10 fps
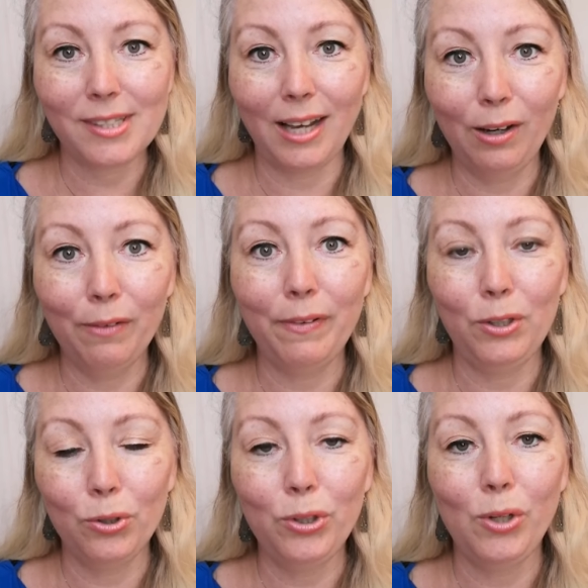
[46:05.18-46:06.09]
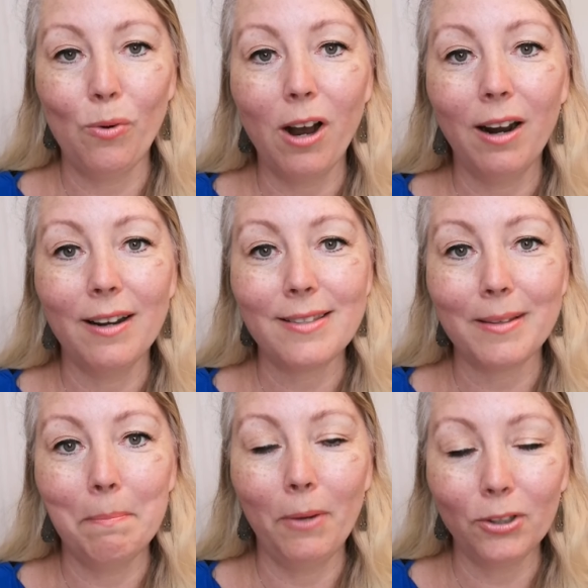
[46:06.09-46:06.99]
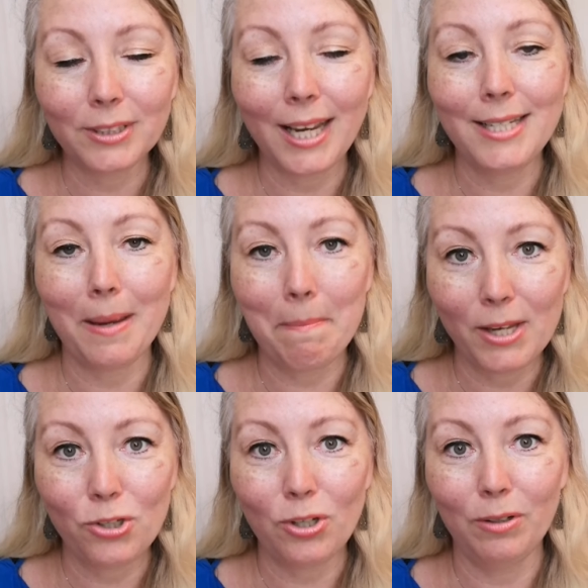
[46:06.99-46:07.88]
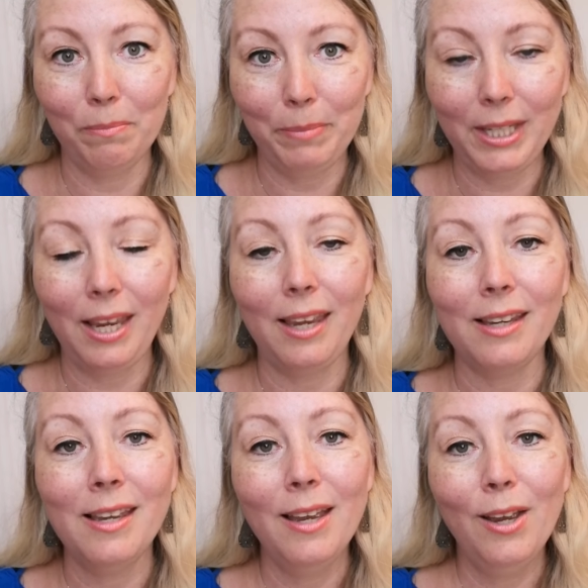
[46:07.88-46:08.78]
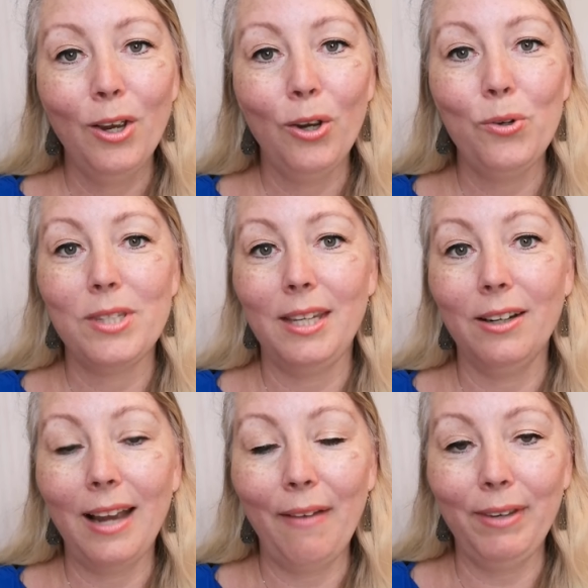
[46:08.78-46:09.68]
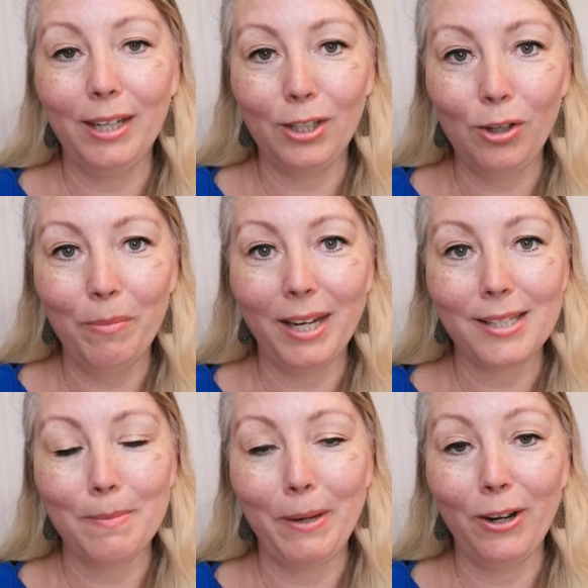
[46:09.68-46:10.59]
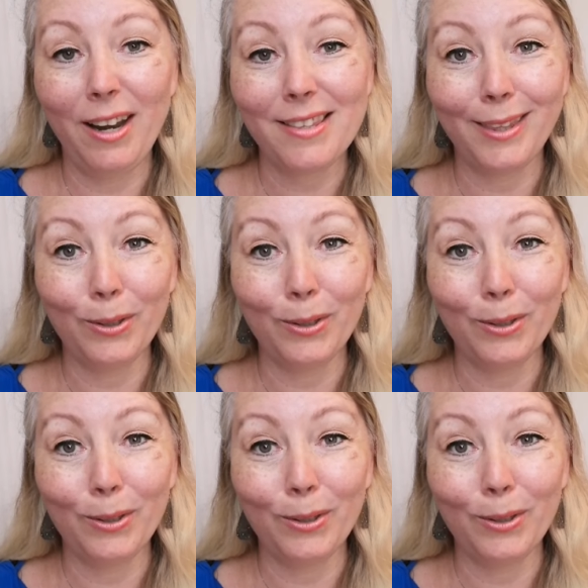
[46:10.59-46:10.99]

self and who you are as the multi-dimensional being who's here having a human experience.